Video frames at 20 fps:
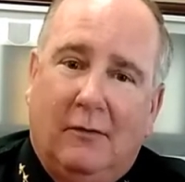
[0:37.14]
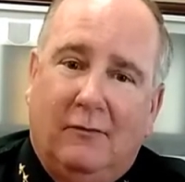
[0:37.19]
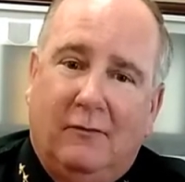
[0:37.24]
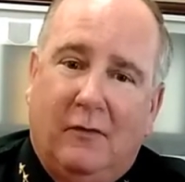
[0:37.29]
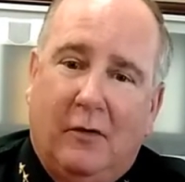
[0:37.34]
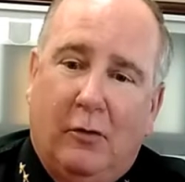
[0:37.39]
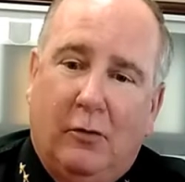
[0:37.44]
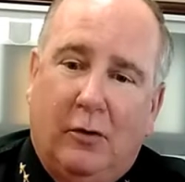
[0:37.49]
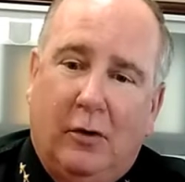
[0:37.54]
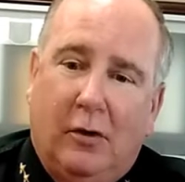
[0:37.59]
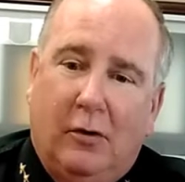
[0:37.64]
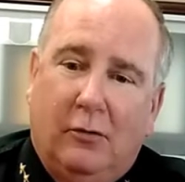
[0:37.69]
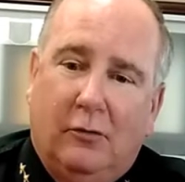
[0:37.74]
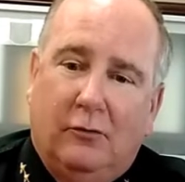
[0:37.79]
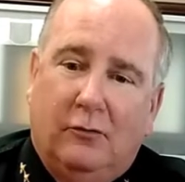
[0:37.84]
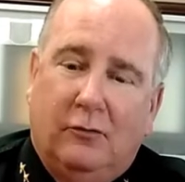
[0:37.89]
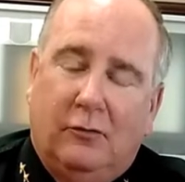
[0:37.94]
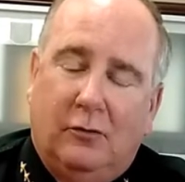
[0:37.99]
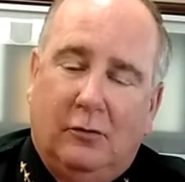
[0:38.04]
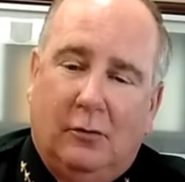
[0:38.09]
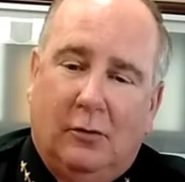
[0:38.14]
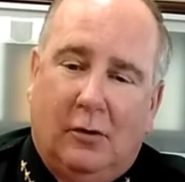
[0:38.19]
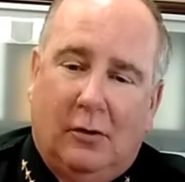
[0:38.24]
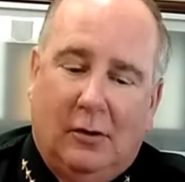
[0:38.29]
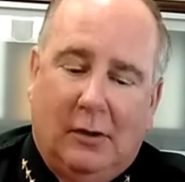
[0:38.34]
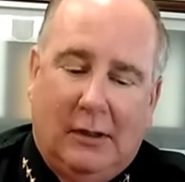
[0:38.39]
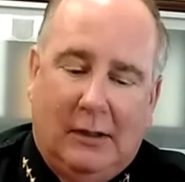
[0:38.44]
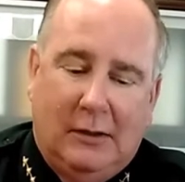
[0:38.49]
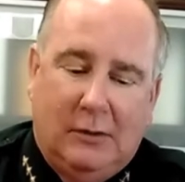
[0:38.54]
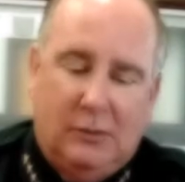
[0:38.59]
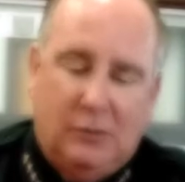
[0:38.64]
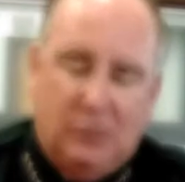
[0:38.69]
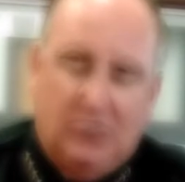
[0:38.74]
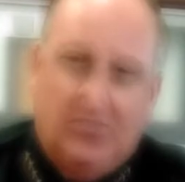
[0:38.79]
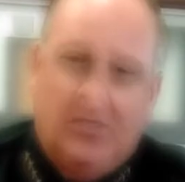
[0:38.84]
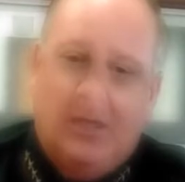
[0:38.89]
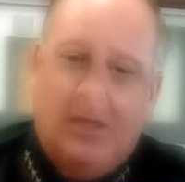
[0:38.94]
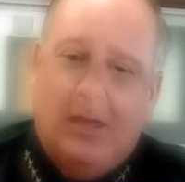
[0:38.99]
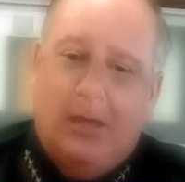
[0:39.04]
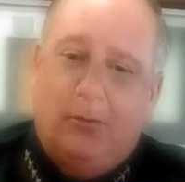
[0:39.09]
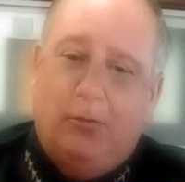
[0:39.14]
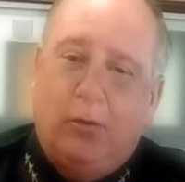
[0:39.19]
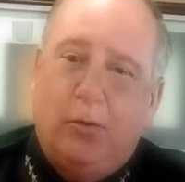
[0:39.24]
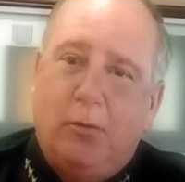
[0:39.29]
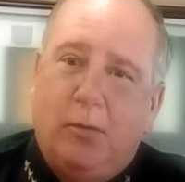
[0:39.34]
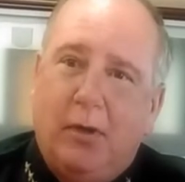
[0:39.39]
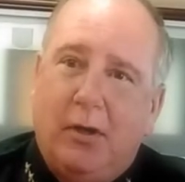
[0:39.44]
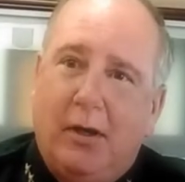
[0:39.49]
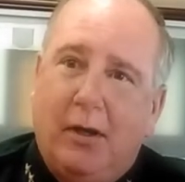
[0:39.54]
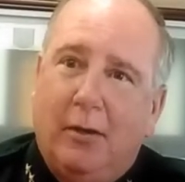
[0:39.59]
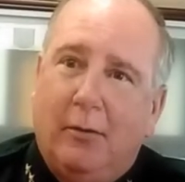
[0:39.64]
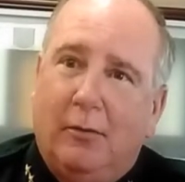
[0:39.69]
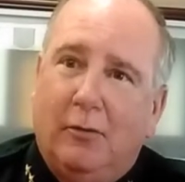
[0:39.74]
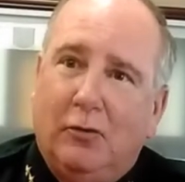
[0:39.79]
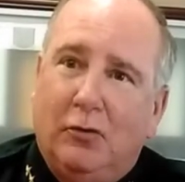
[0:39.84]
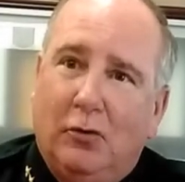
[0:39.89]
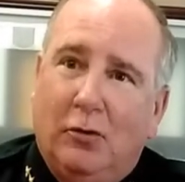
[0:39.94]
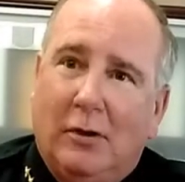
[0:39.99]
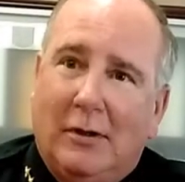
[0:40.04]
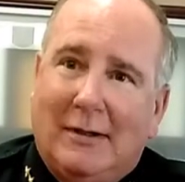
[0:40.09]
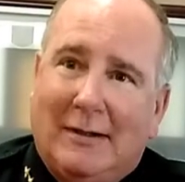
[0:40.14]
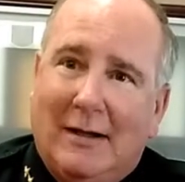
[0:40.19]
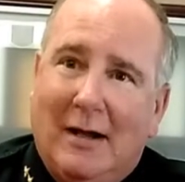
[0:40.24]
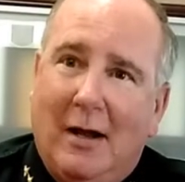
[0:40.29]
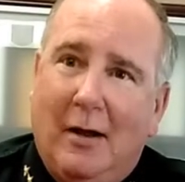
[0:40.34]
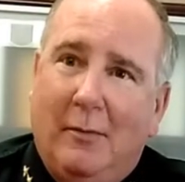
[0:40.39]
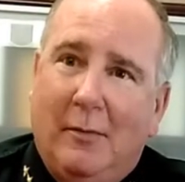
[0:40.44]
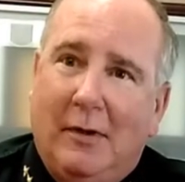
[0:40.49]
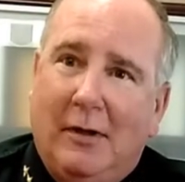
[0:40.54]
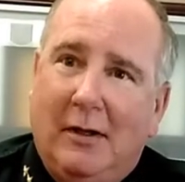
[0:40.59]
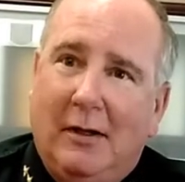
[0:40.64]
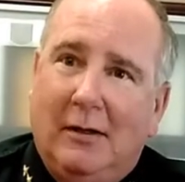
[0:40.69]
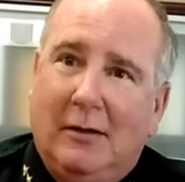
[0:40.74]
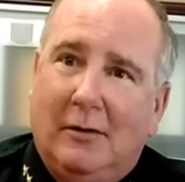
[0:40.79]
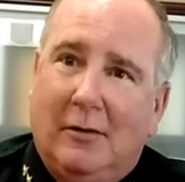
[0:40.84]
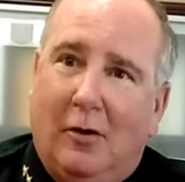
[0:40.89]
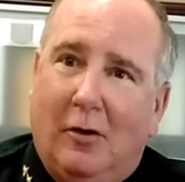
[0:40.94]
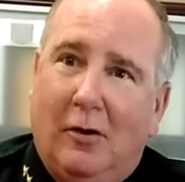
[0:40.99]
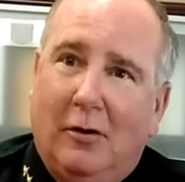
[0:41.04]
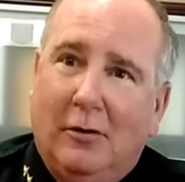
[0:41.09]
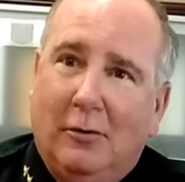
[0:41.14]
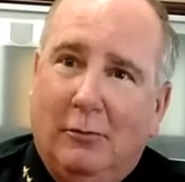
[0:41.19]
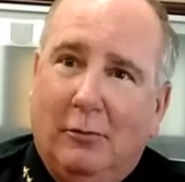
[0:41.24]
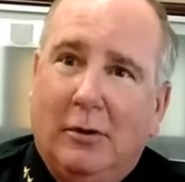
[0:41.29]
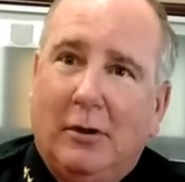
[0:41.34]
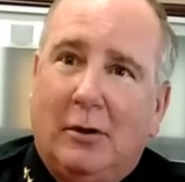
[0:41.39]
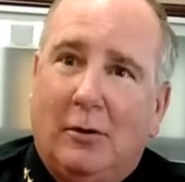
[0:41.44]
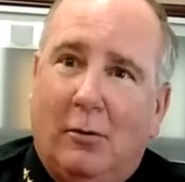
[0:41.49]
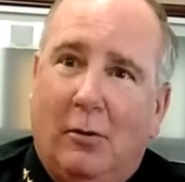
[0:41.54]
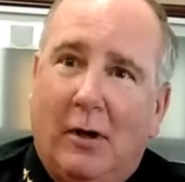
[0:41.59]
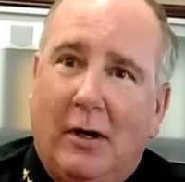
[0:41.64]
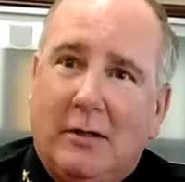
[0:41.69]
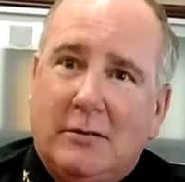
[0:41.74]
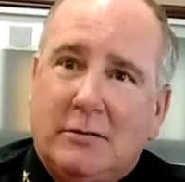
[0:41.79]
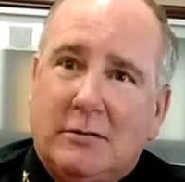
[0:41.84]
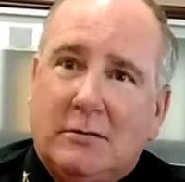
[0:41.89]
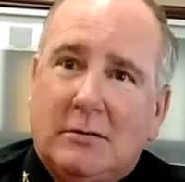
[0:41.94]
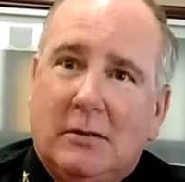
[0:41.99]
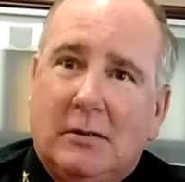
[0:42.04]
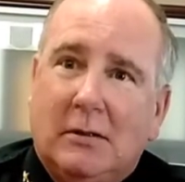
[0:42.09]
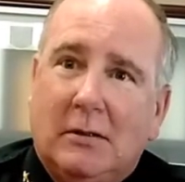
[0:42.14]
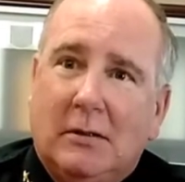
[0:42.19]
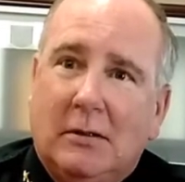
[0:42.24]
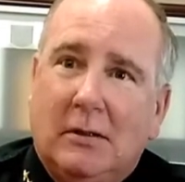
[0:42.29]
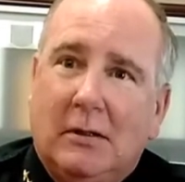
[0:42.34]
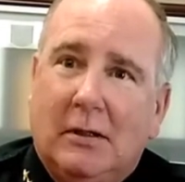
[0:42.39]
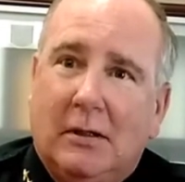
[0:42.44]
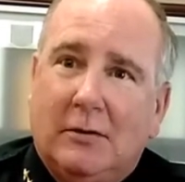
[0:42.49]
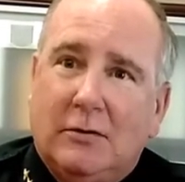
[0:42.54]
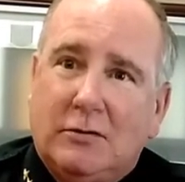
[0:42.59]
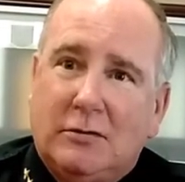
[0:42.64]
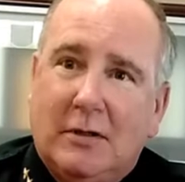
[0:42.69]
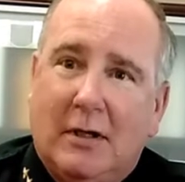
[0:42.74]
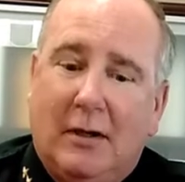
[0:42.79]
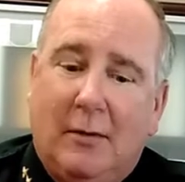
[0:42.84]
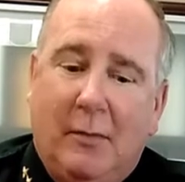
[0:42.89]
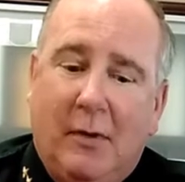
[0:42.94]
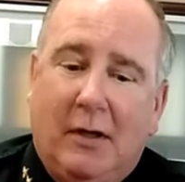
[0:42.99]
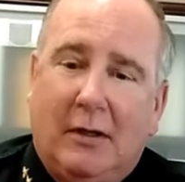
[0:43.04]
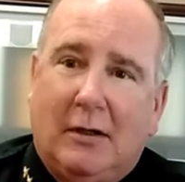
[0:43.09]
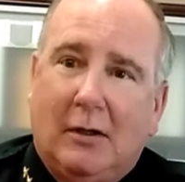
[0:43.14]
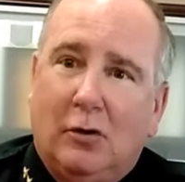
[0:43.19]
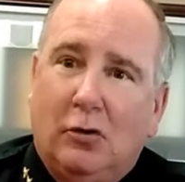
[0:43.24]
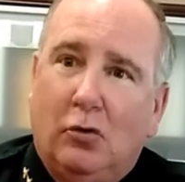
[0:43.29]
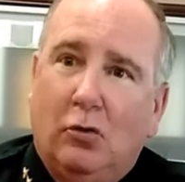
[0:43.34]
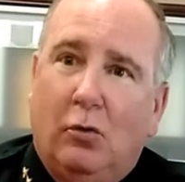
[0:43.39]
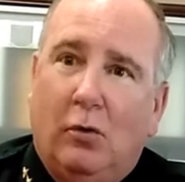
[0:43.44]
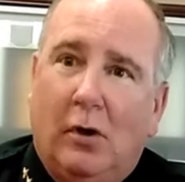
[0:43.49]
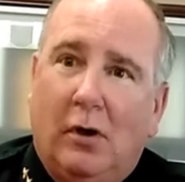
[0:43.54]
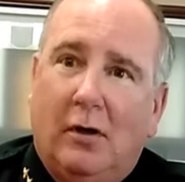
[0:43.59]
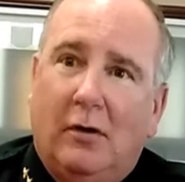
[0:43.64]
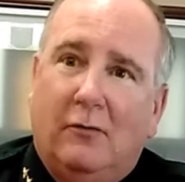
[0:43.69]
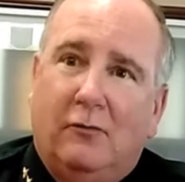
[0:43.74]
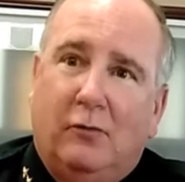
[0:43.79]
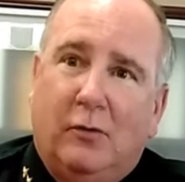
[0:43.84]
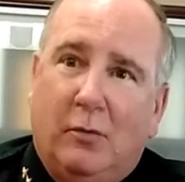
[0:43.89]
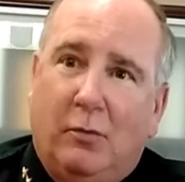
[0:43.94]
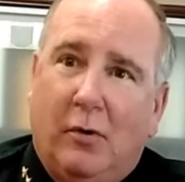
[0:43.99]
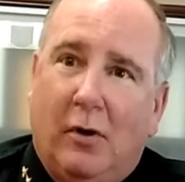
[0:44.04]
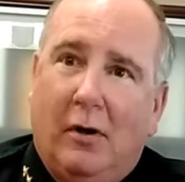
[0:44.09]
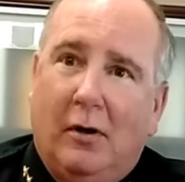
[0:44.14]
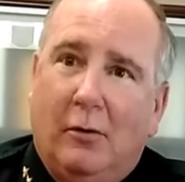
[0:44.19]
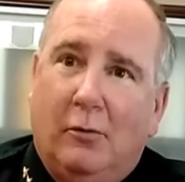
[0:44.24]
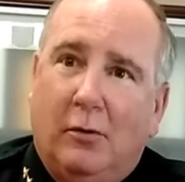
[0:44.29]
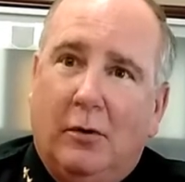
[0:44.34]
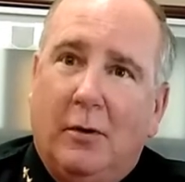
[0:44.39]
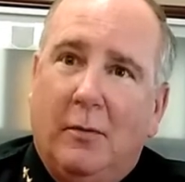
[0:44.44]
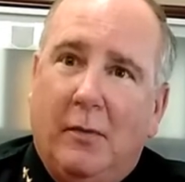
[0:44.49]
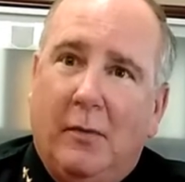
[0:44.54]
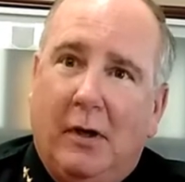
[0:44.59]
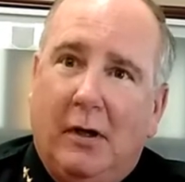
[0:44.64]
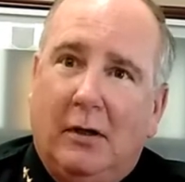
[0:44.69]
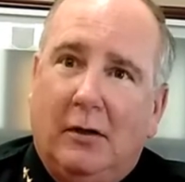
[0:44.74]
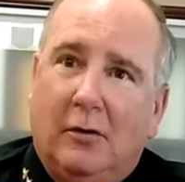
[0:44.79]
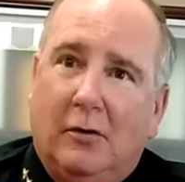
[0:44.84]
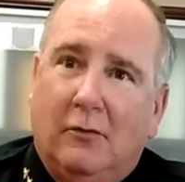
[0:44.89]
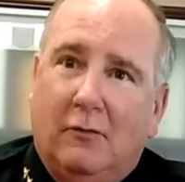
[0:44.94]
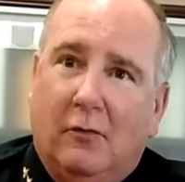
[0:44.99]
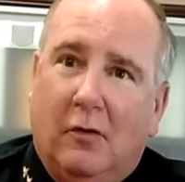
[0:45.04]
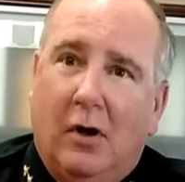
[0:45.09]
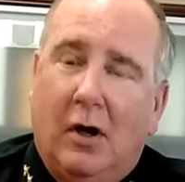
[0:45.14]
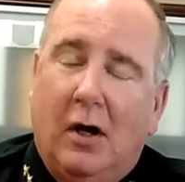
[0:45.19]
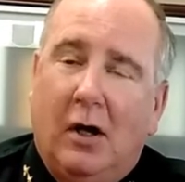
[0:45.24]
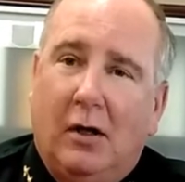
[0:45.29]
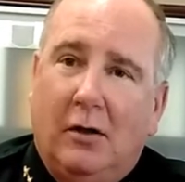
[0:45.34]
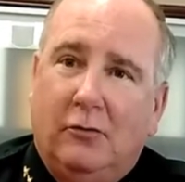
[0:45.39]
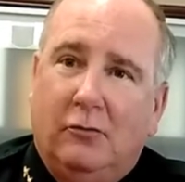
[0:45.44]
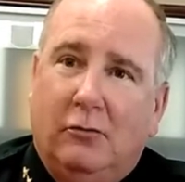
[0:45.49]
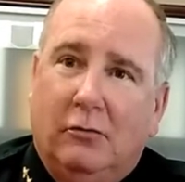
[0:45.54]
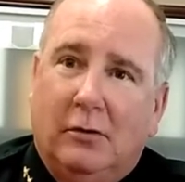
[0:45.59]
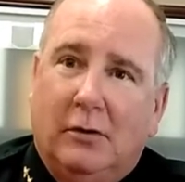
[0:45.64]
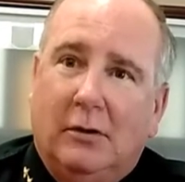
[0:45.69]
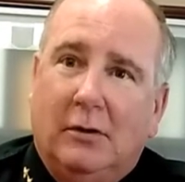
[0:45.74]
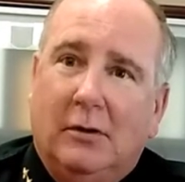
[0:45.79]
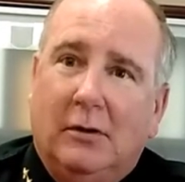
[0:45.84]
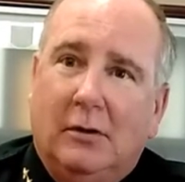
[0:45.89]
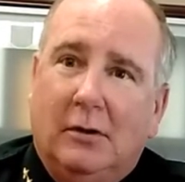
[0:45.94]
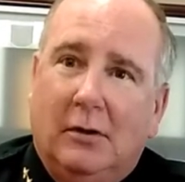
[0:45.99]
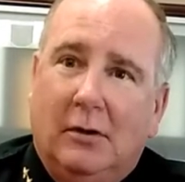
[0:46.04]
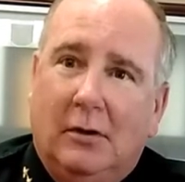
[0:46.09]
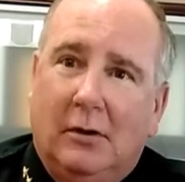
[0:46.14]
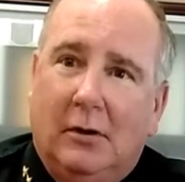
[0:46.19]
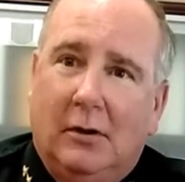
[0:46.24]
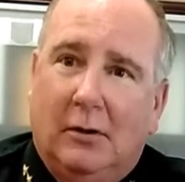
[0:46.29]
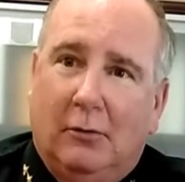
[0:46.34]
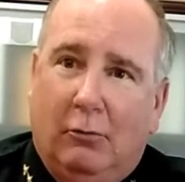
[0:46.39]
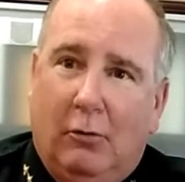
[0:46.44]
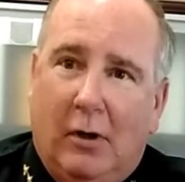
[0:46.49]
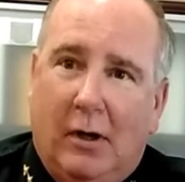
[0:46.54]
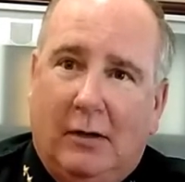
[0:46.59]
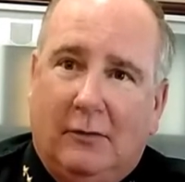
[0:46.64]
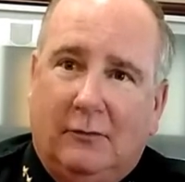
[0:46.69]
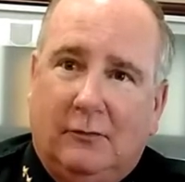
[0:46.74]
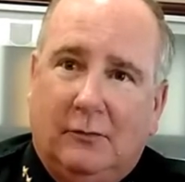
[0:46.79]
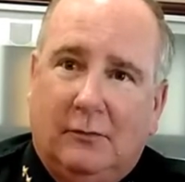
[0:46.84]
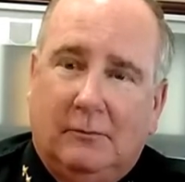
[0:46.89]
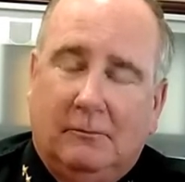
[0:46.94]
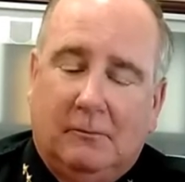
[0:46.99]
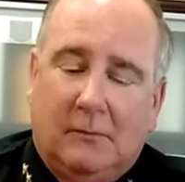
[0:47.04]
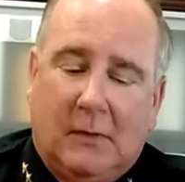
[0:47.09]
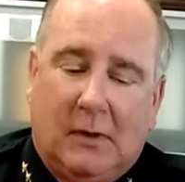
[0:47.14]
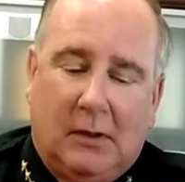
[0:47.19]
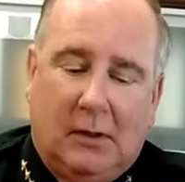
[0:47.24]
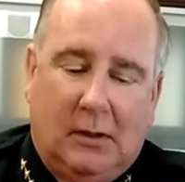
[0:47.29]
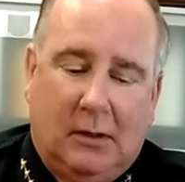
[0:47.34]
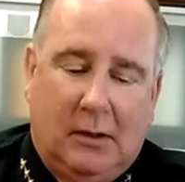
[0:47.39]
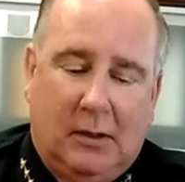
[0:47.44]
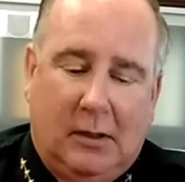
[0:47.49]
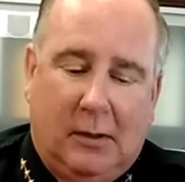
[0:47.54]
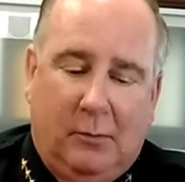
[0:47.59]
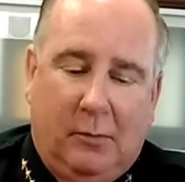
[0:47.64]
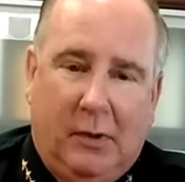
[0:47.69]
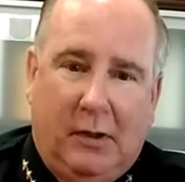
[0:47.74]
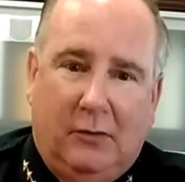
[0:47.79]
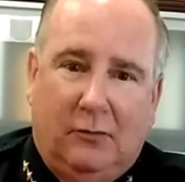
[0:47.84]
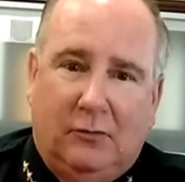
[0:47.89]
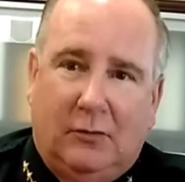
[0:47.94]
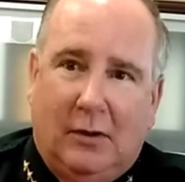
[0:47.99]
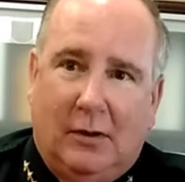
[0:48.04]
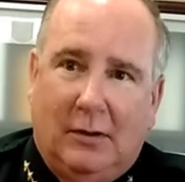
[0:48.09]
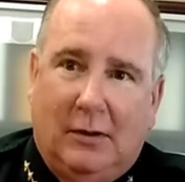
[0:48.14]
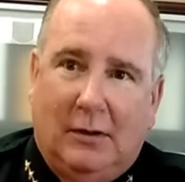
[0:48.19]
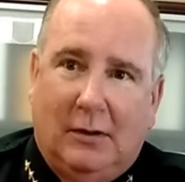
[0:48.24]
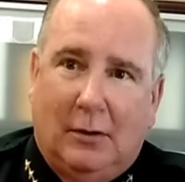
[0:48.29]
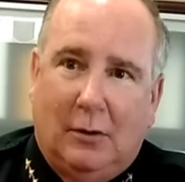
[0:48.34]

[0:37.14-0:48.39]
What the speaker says: photos to our agent. Had we been able to accommodate all the requests, instead of making 12, we probably would have made over 100 arrests. Based on the